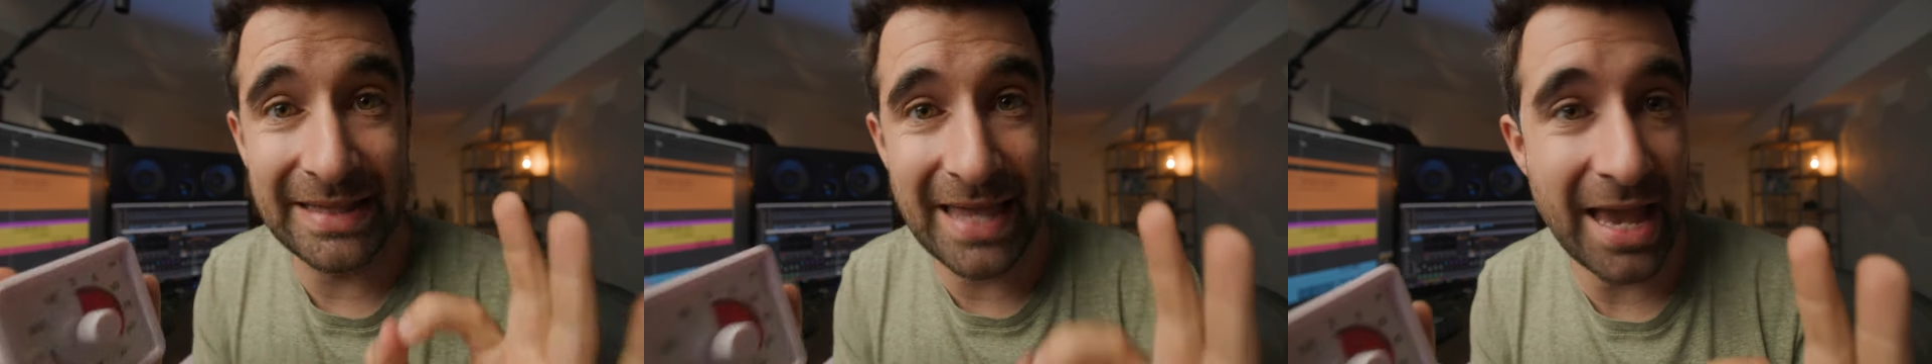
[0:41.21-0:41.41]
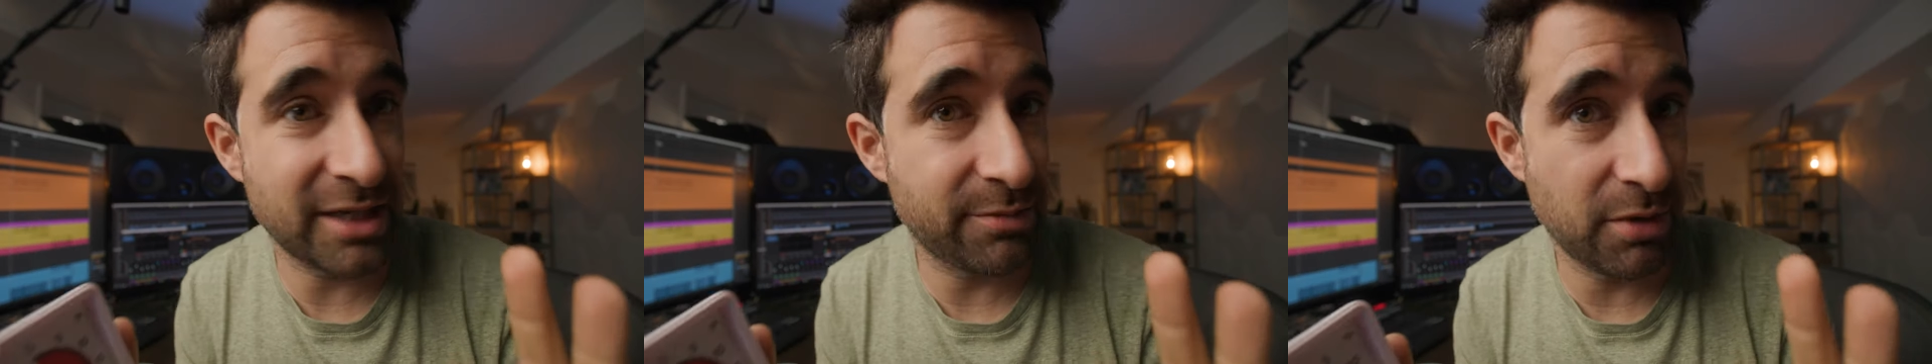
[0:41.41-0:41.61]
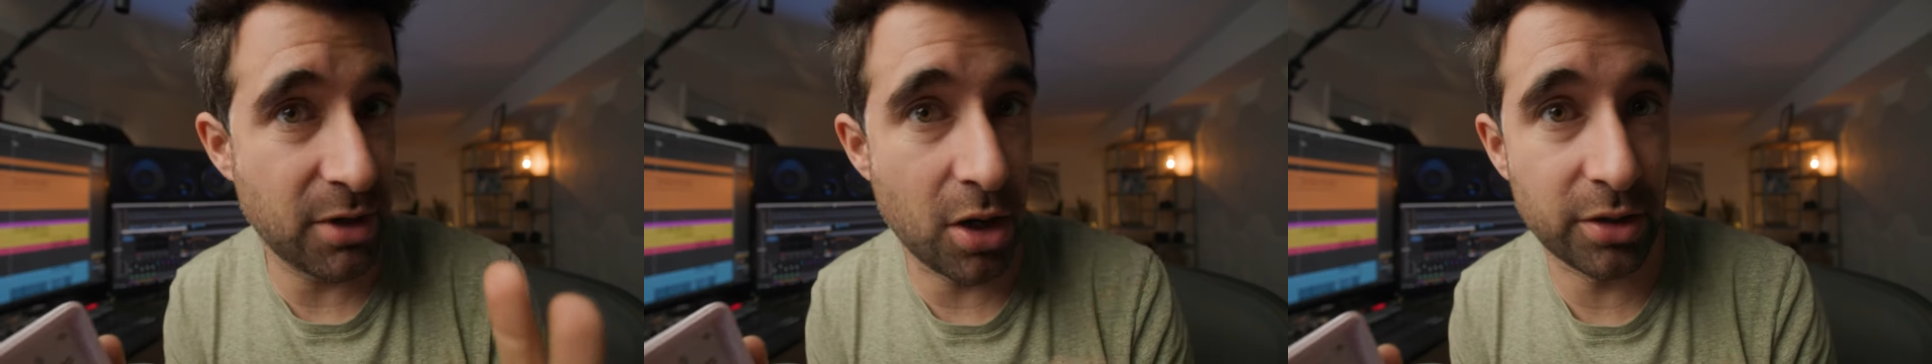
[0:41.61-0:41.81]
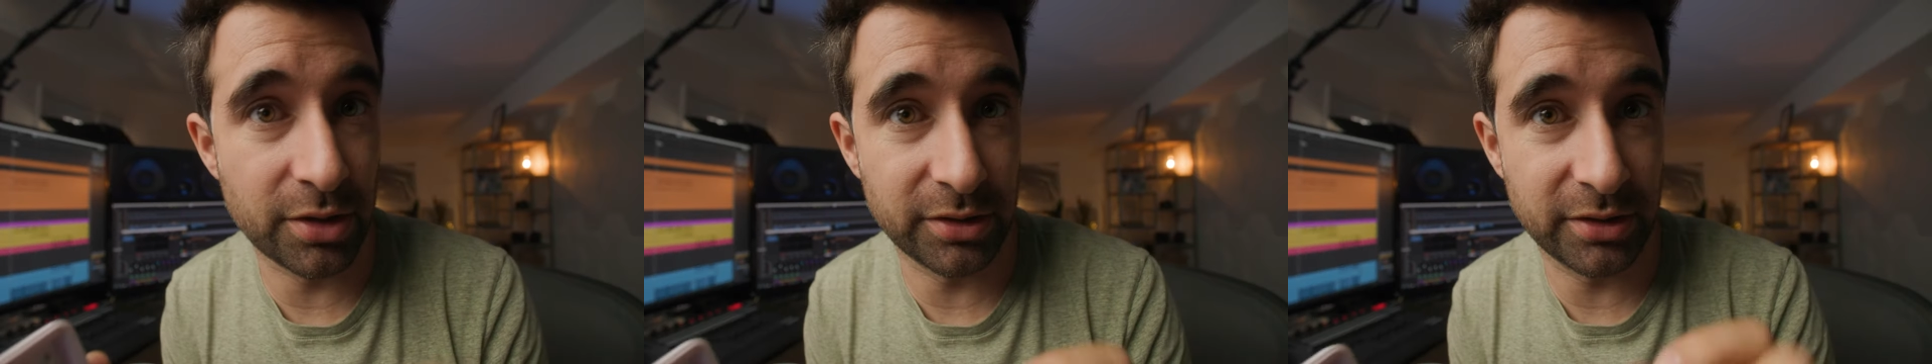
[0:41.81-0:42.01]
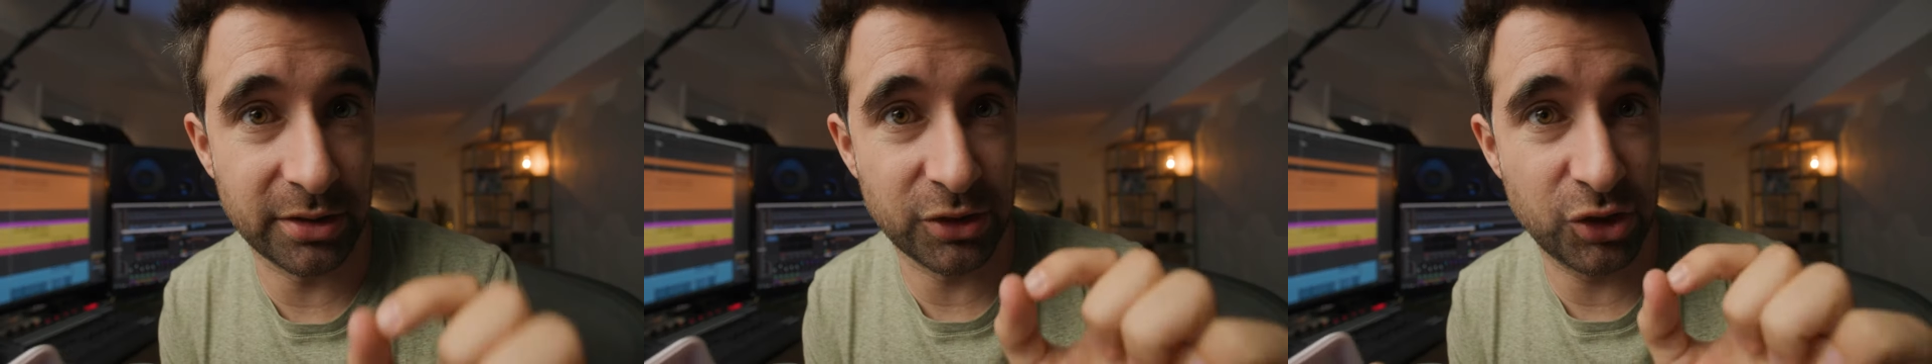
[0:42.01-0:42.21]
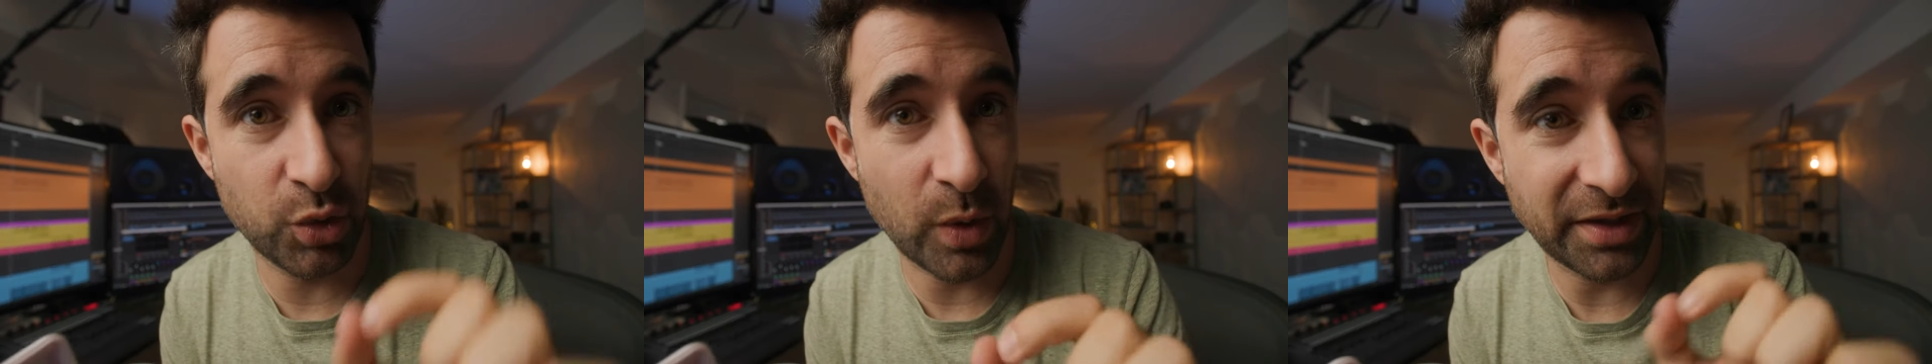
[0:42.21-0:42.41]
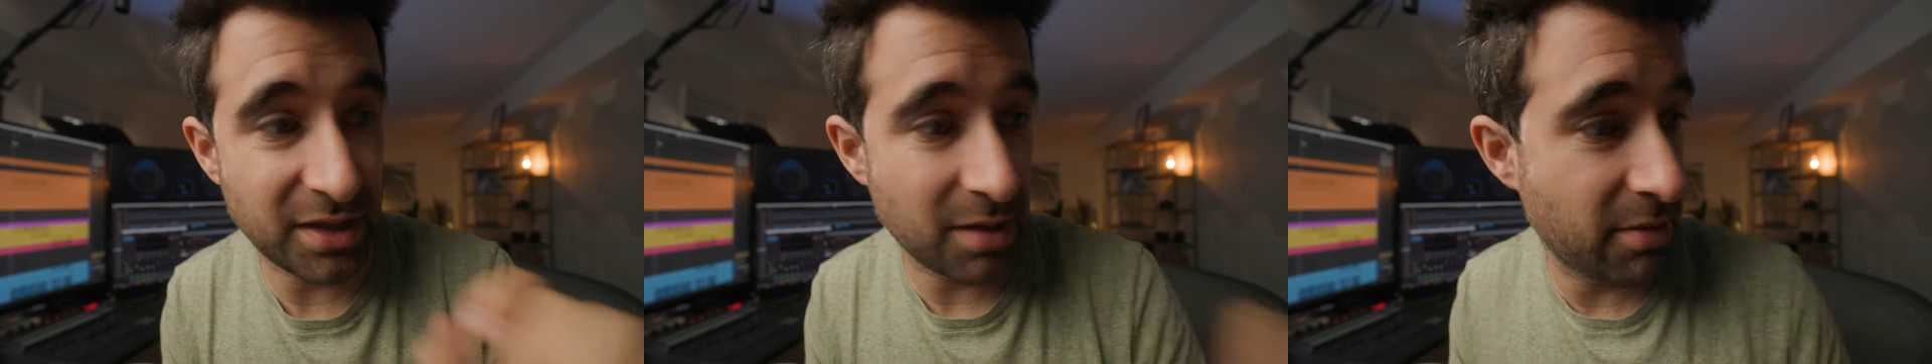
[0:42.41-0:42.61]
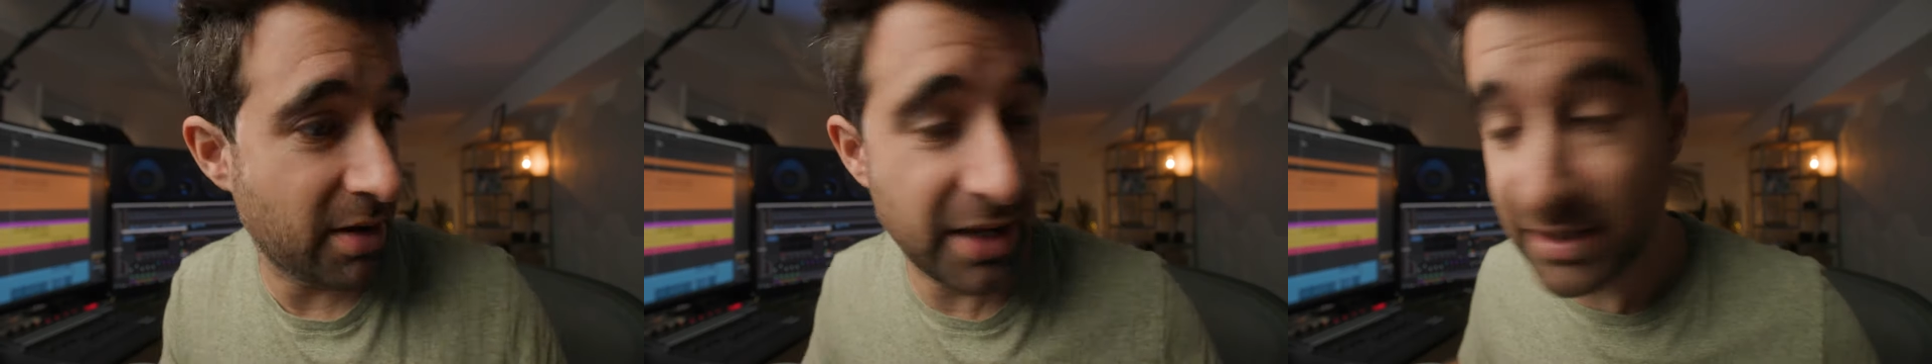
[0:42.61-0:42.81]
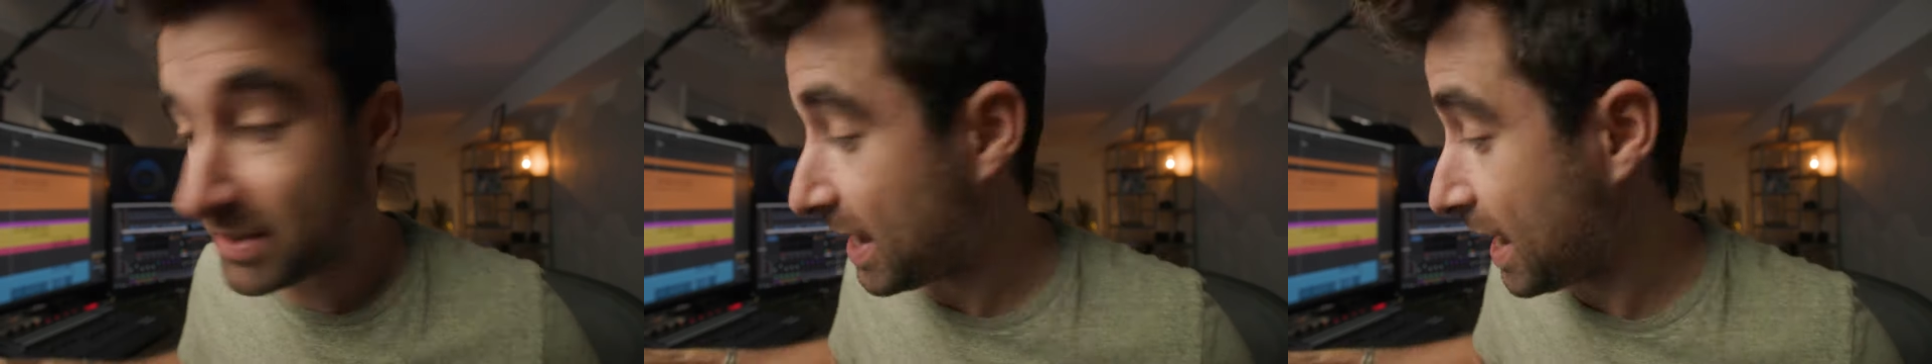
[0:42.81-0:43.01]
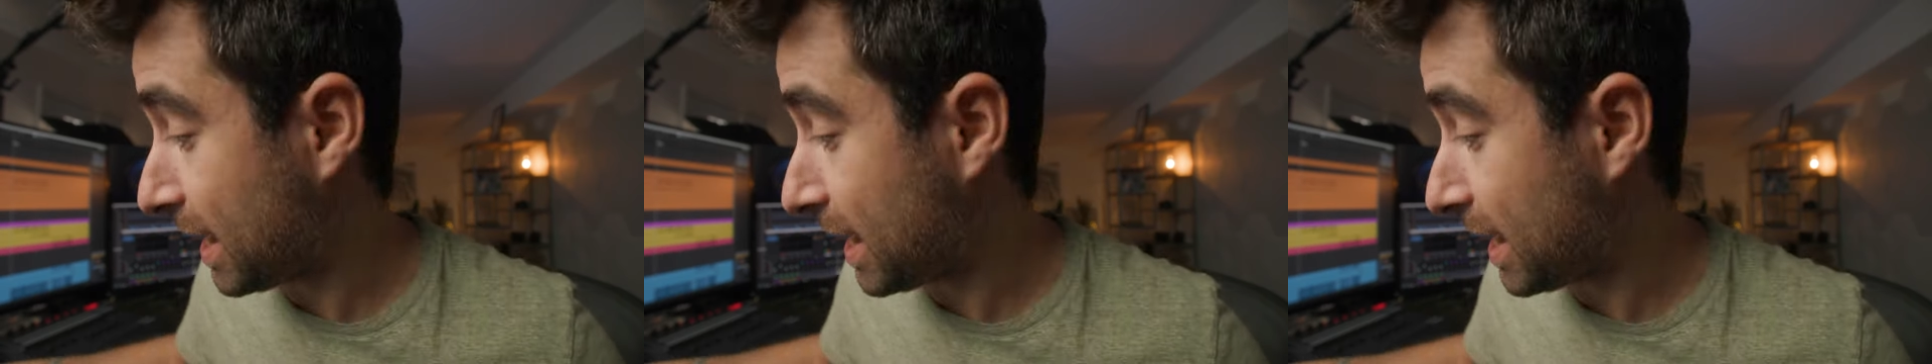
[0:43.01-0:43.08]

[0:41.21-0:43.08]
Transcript: takes me longer than 20 minutes,